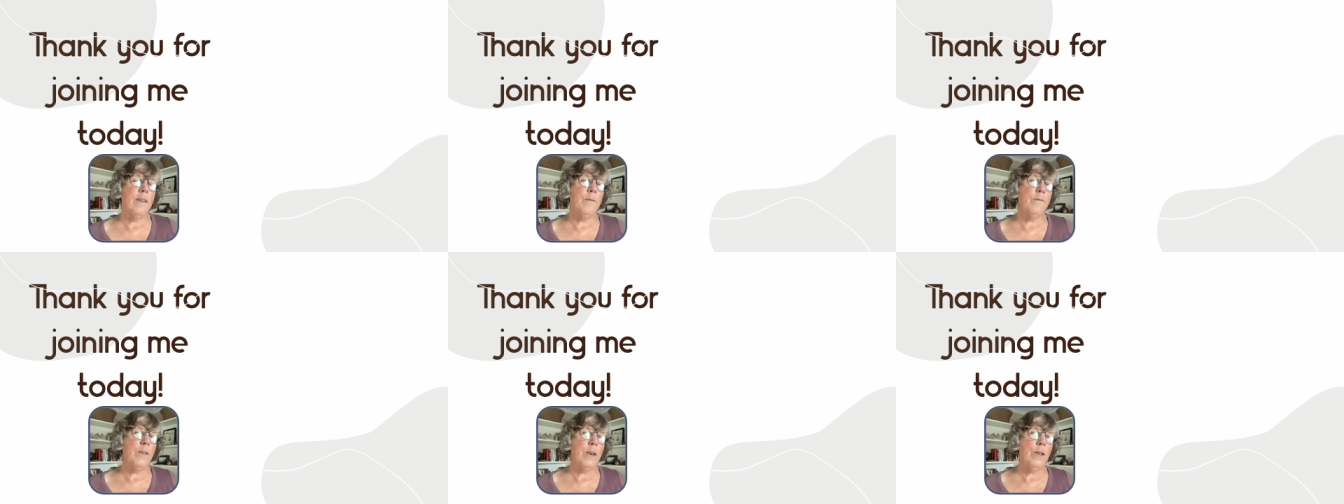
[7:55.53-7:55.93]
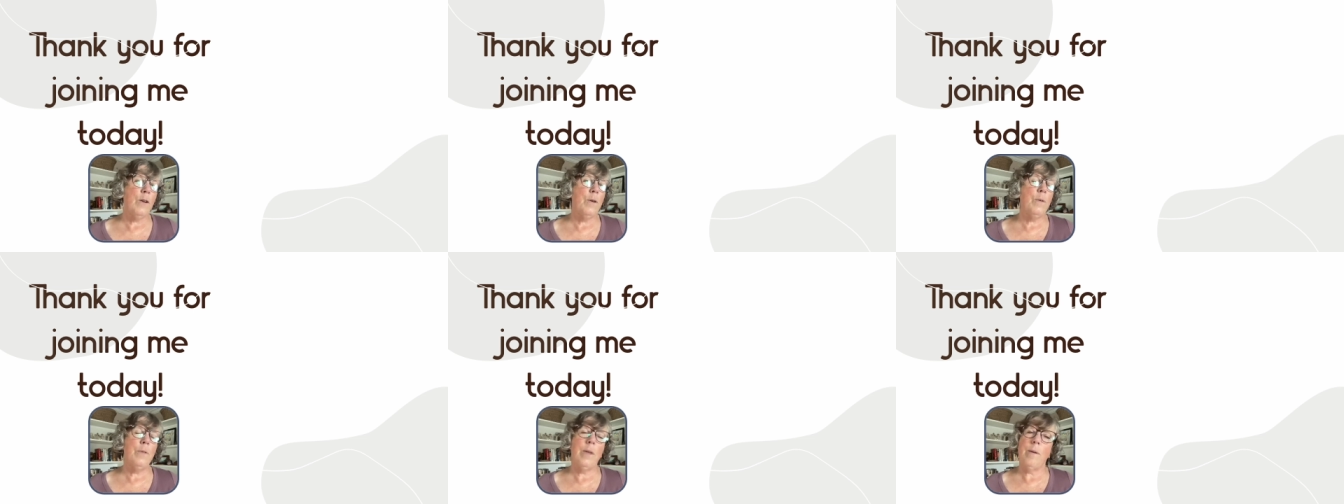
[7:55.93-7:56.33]
a
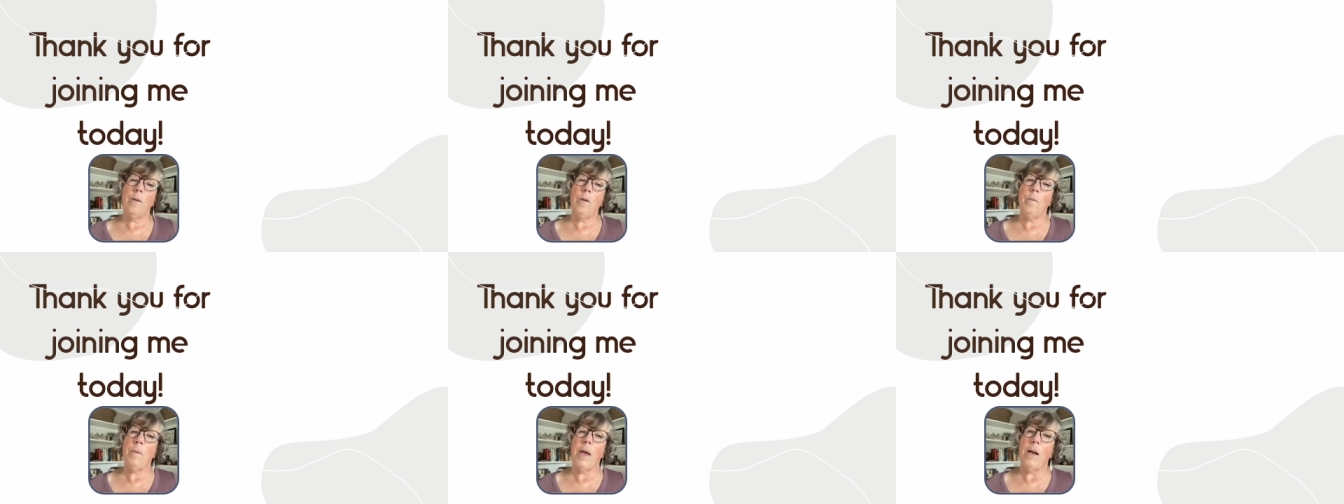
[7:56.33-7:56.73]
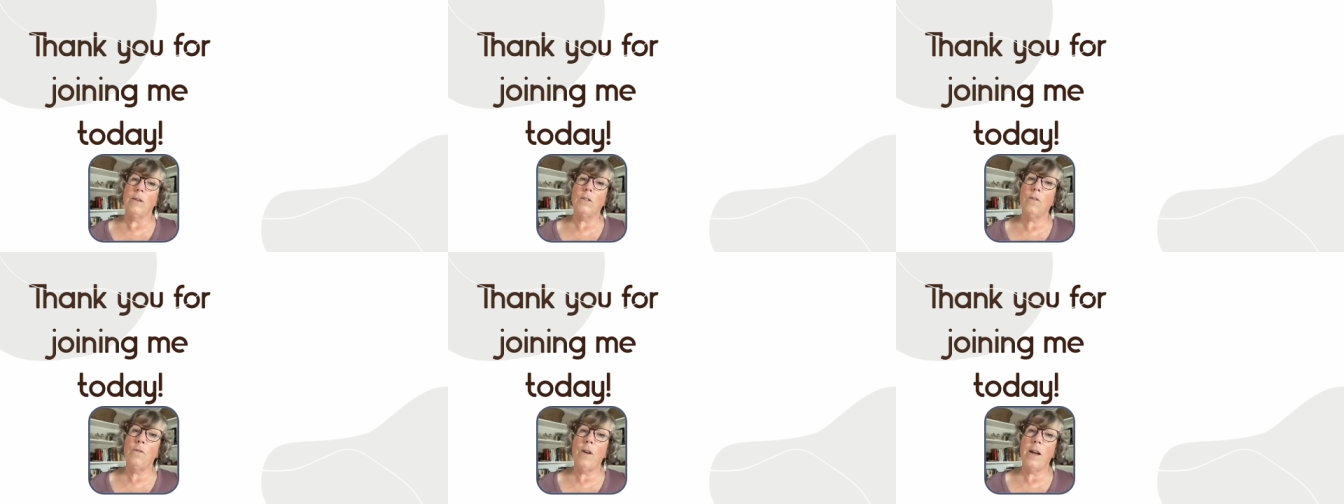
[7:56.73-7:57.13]
video that you may
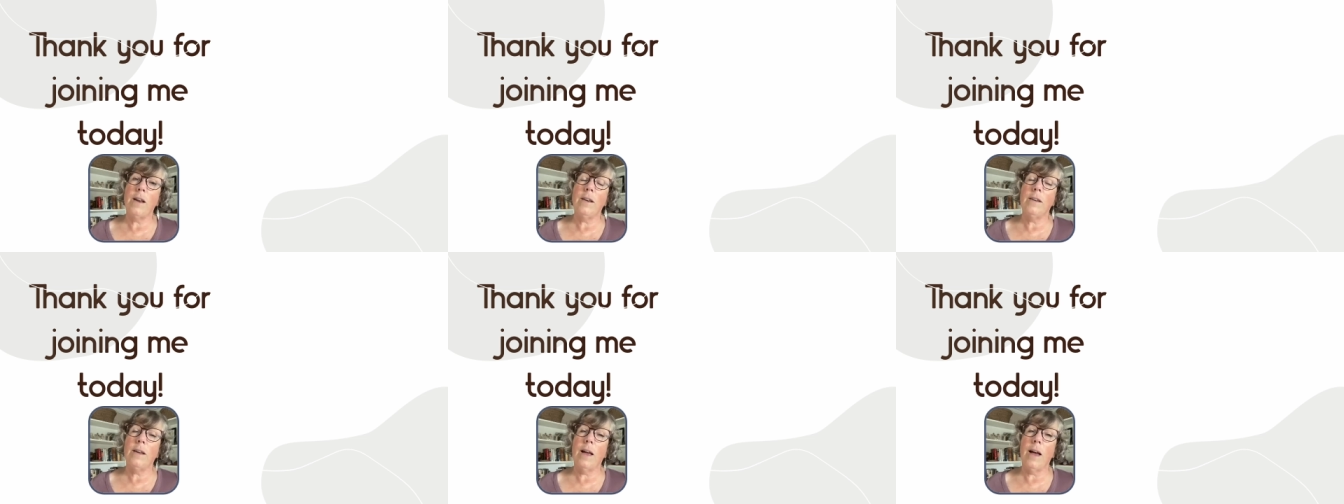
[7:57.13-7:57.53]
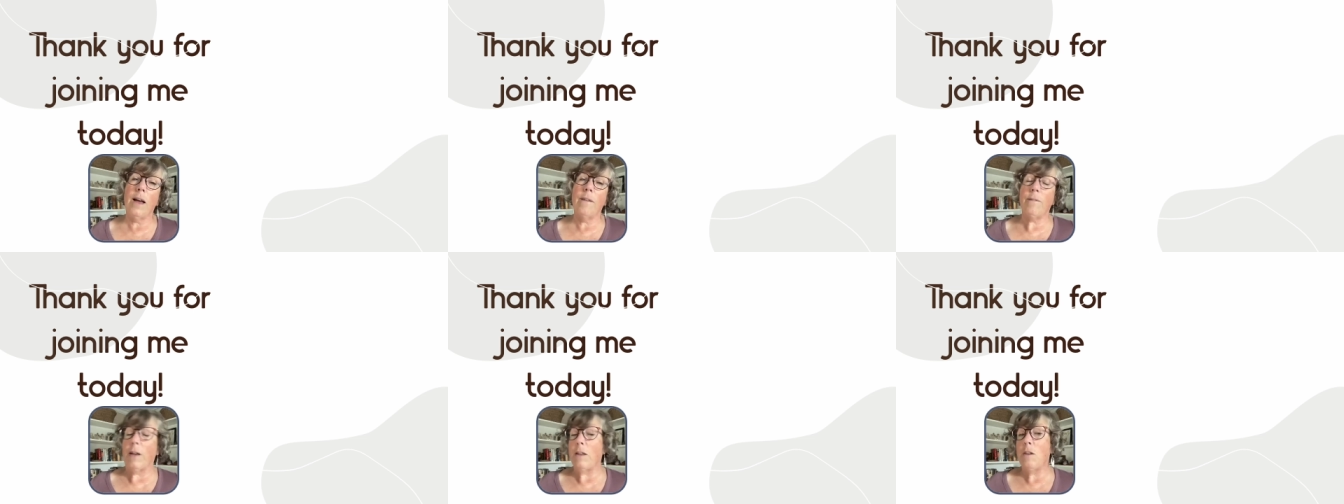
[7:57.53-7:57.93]
also find
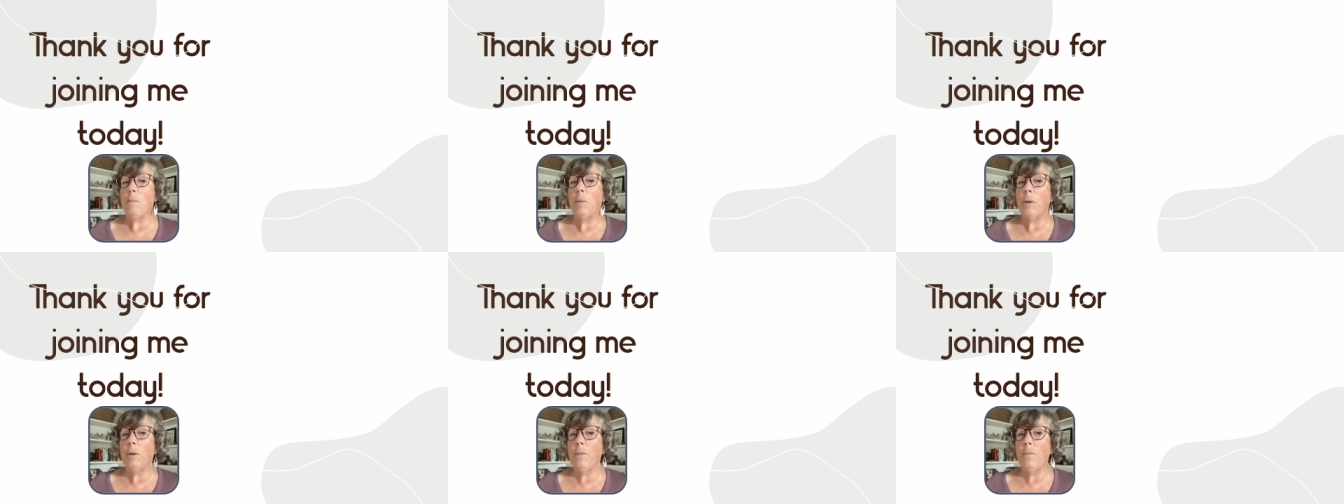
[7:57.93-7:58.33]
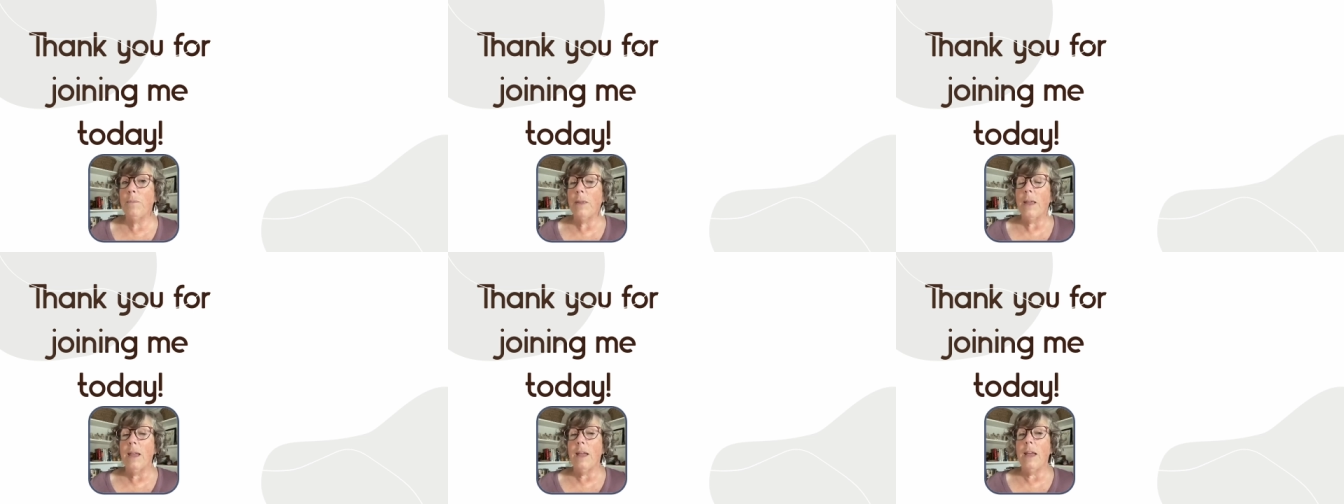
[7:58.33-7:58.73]
uh, valuable.
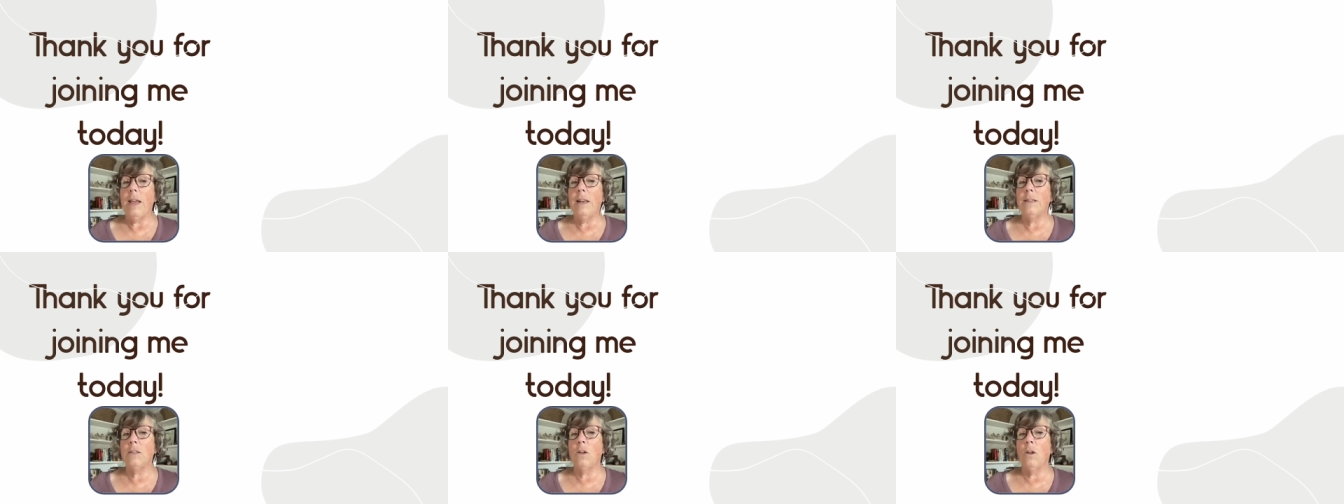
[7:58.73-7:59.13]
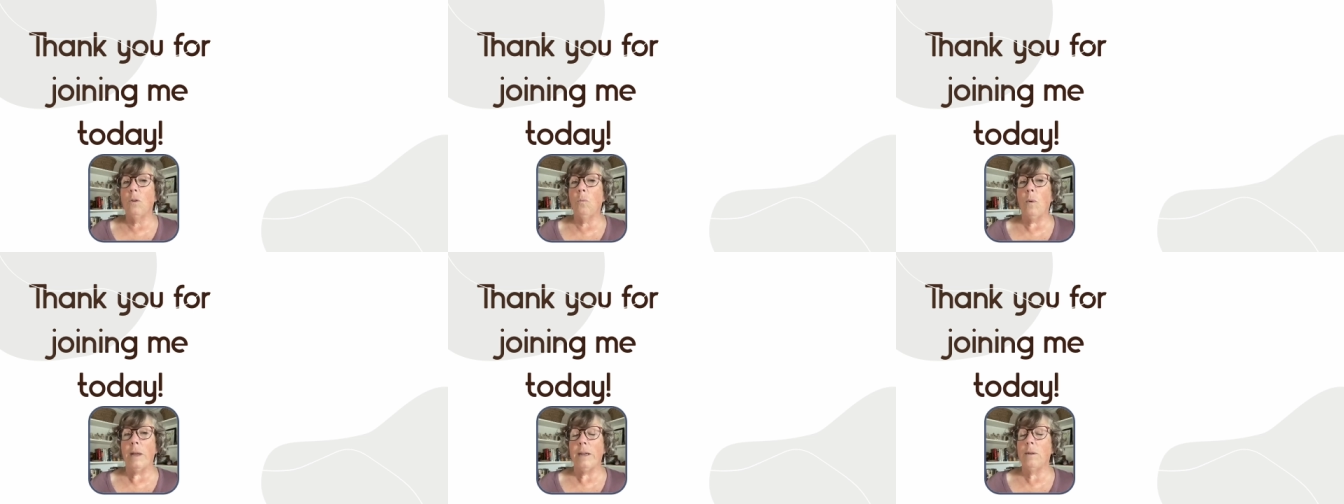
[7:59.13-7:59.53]
It is
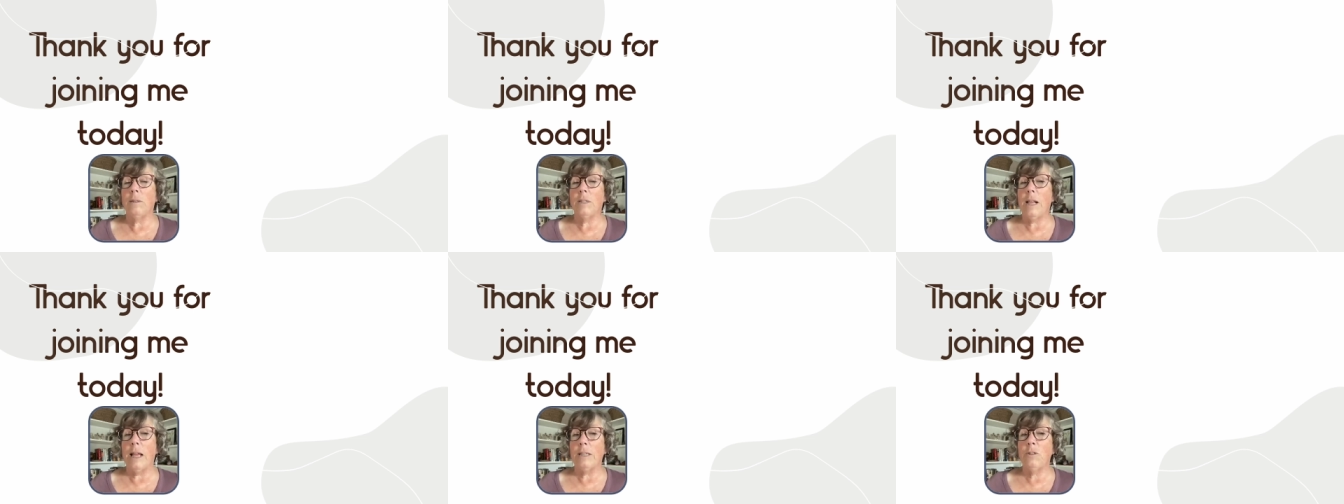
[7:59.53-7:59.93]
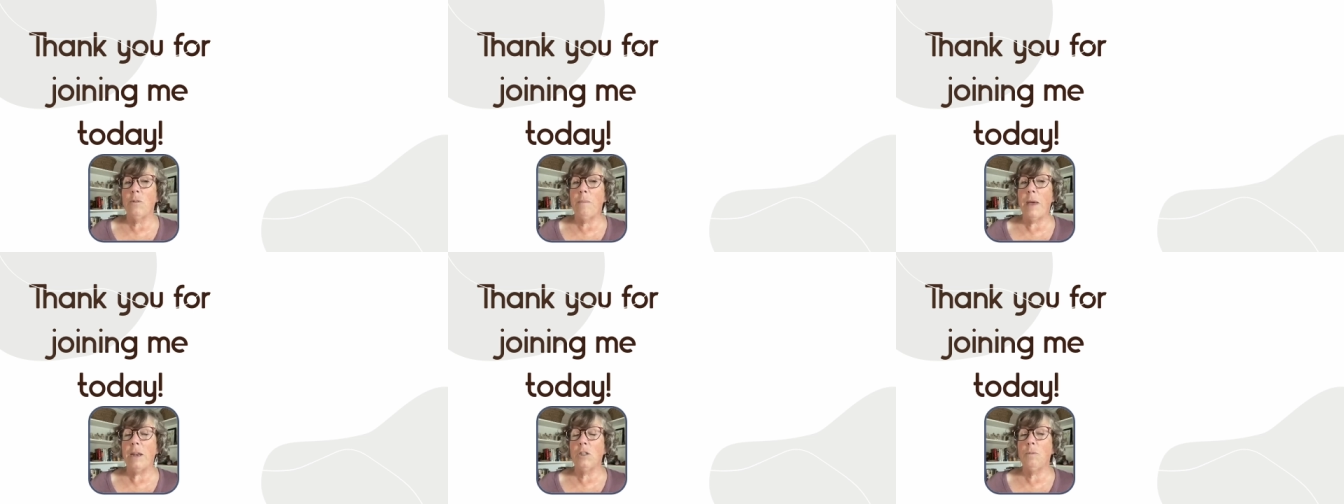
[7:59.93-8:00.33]
called What is
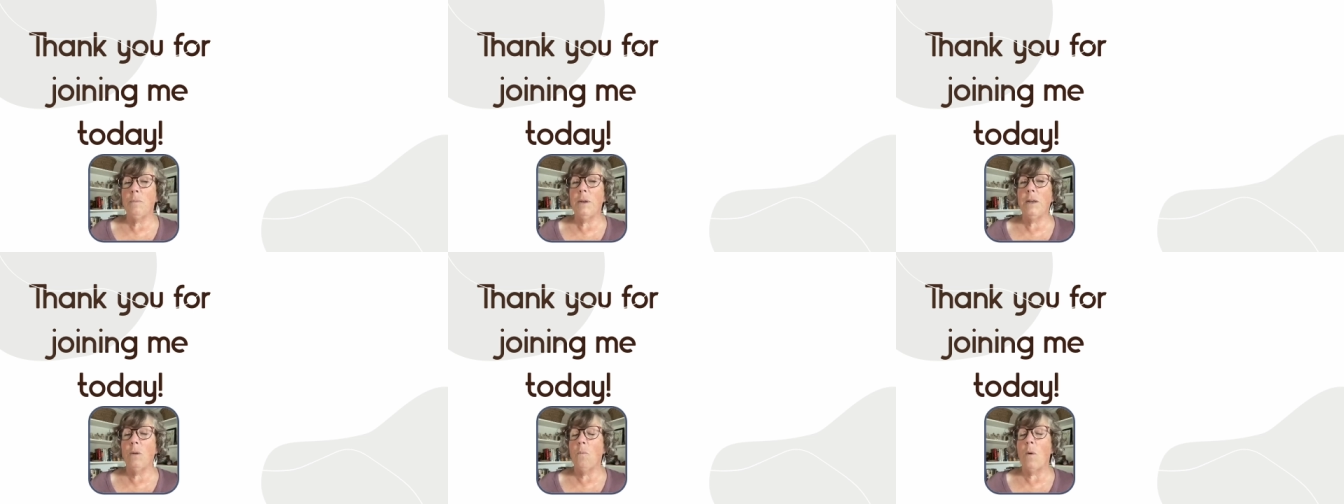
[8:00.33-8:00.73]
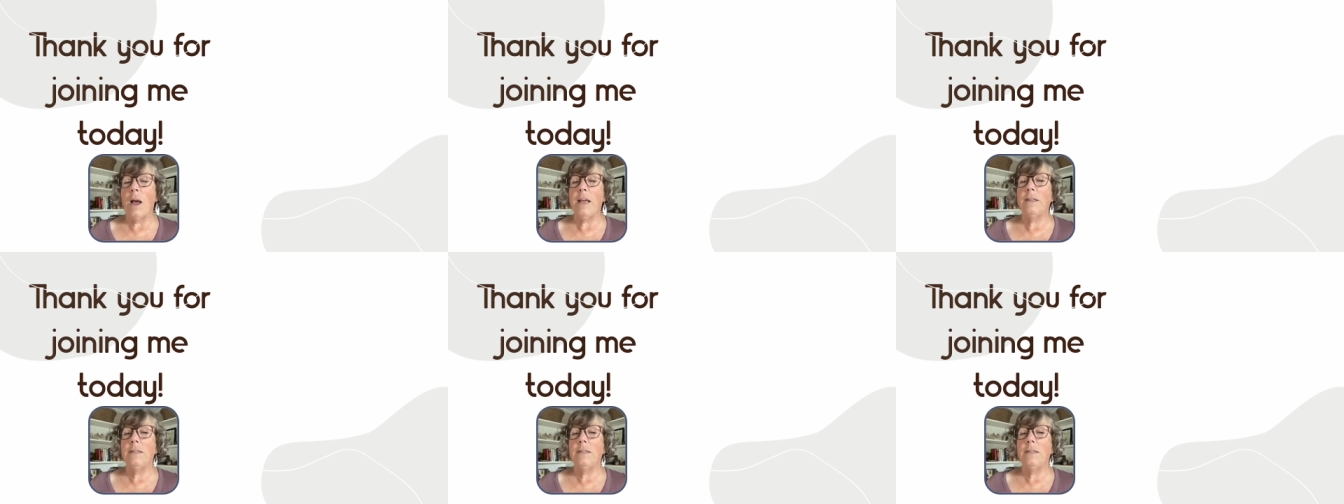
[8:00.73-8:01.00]
Classroom Management and Why